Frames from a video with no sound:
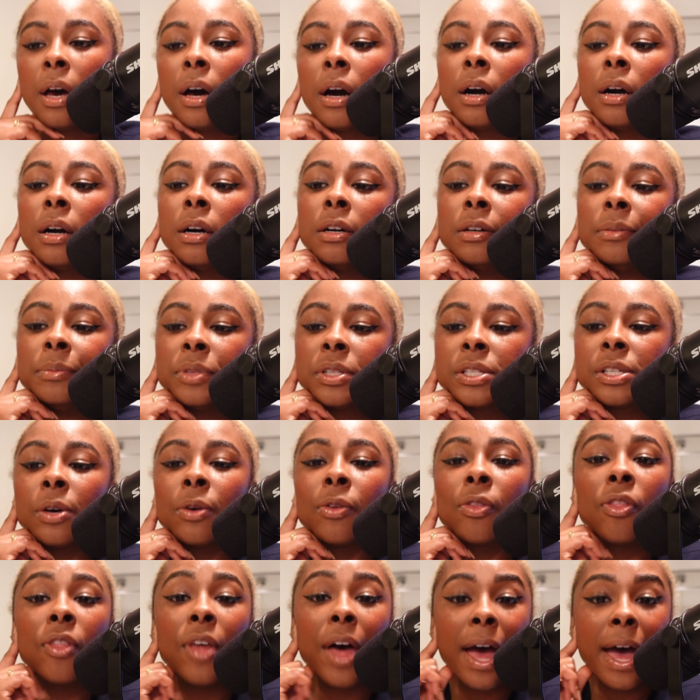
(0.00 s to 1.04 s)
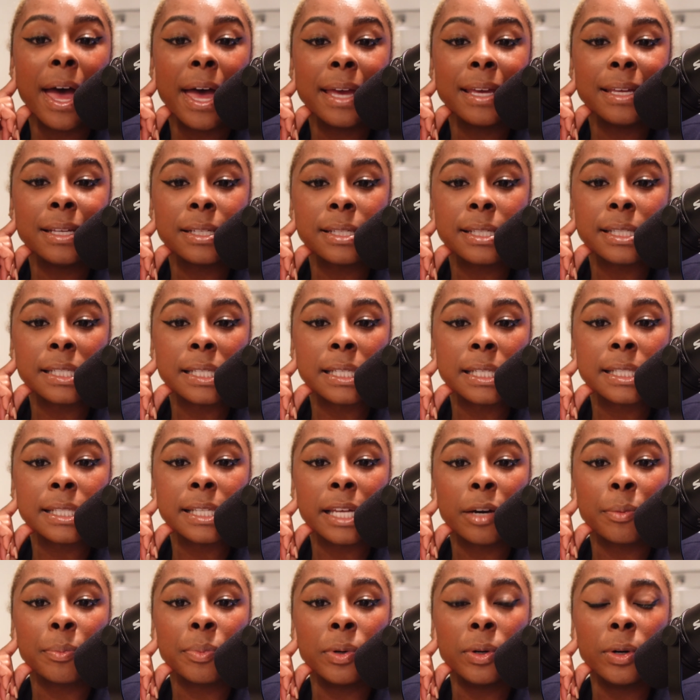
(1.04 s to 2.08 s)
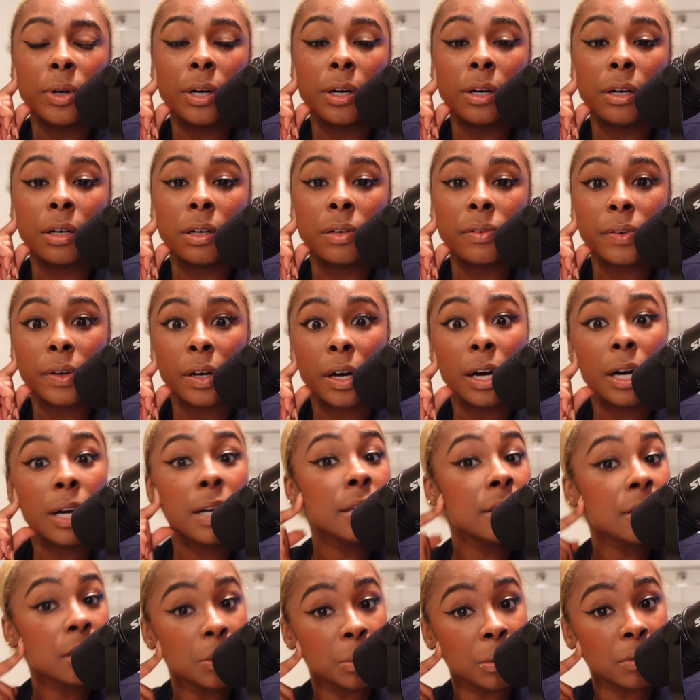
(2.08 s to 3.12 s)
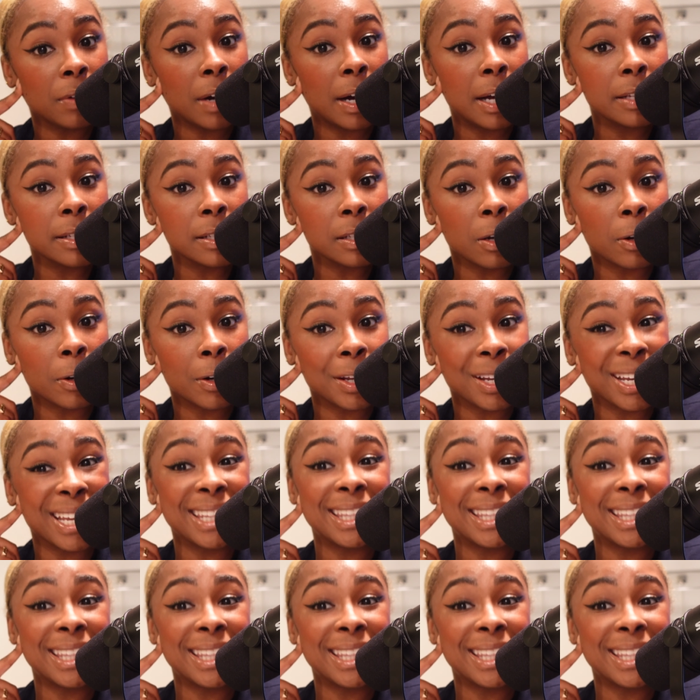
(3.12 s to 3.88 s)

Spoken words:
So that is an example of unsupervised learning,